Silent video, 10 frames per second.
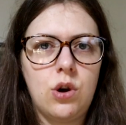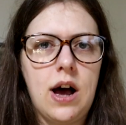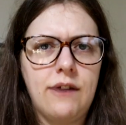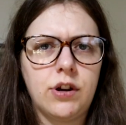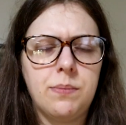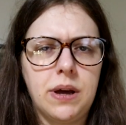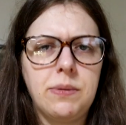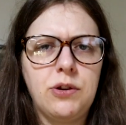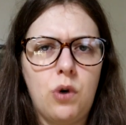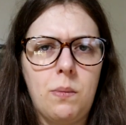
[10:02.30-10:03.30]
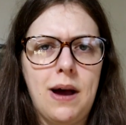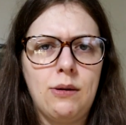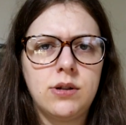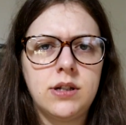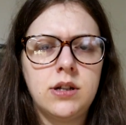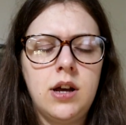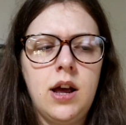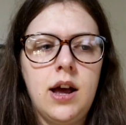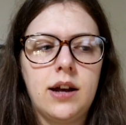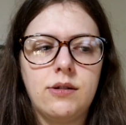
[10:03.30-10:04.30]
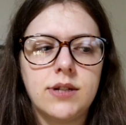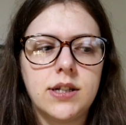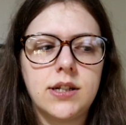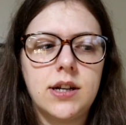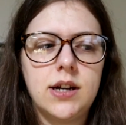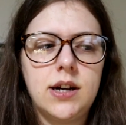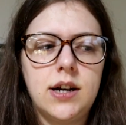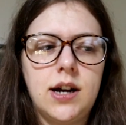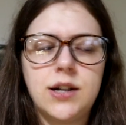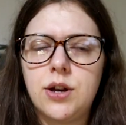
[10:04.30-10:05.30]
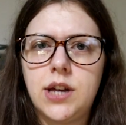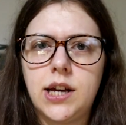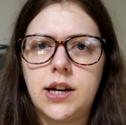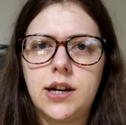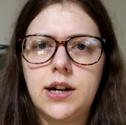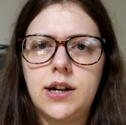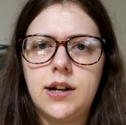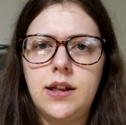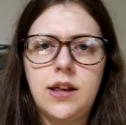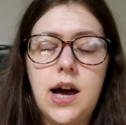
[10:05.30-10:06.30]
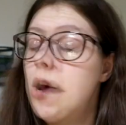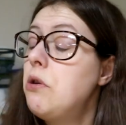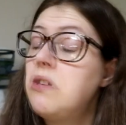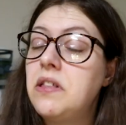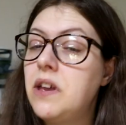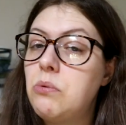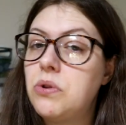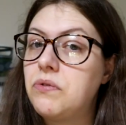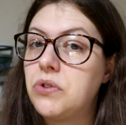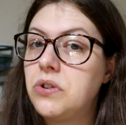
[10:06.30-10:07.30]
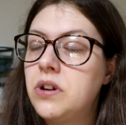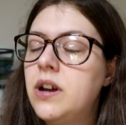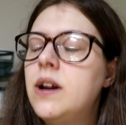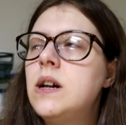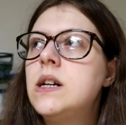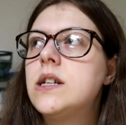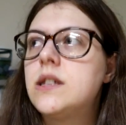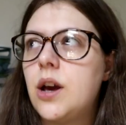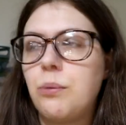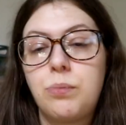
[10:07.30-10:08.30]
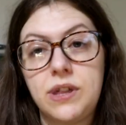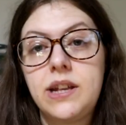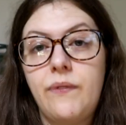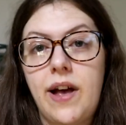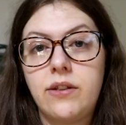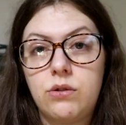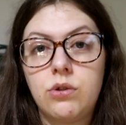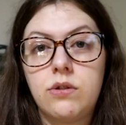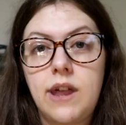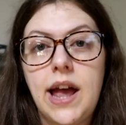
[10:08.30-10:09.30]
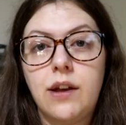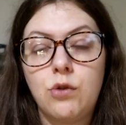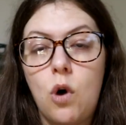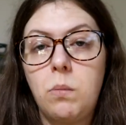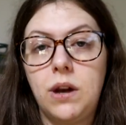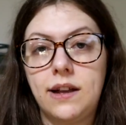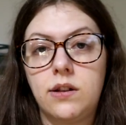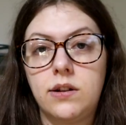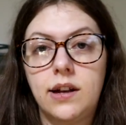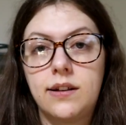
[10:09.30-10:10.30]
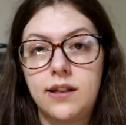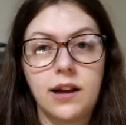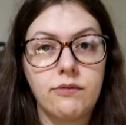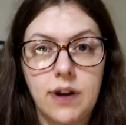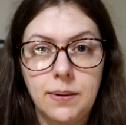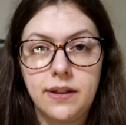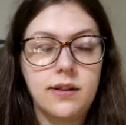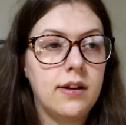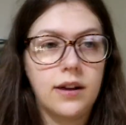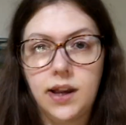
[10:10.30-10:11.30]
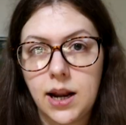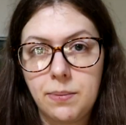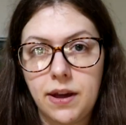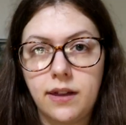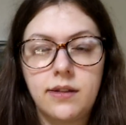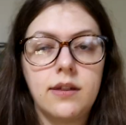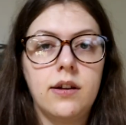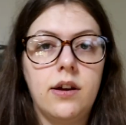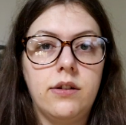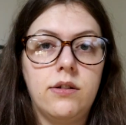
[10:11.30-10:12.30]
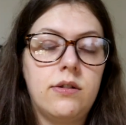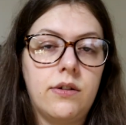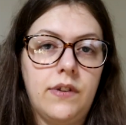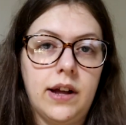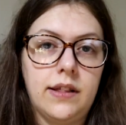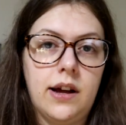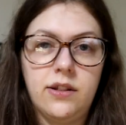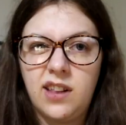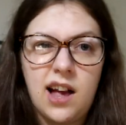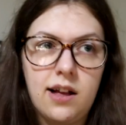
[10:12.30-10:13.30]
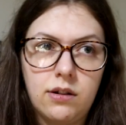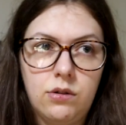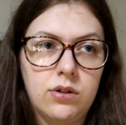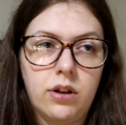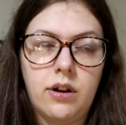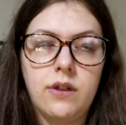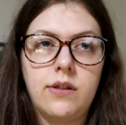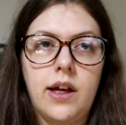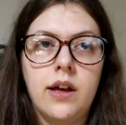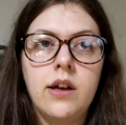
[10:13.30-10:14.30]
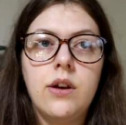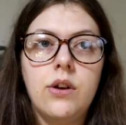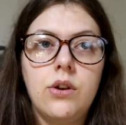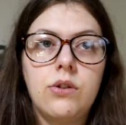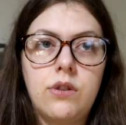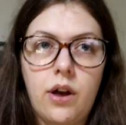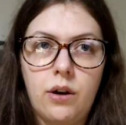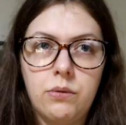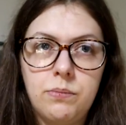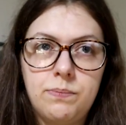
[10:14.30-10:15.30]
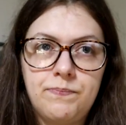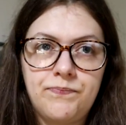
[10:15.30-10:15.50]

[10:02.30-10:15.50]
saw African pygmy dormouse. And I was, I don't think, I don't think they would have done. So, but this vet does take normal exotics like rabbits and guinea pigs and stuff like that, and the cat also goes there. So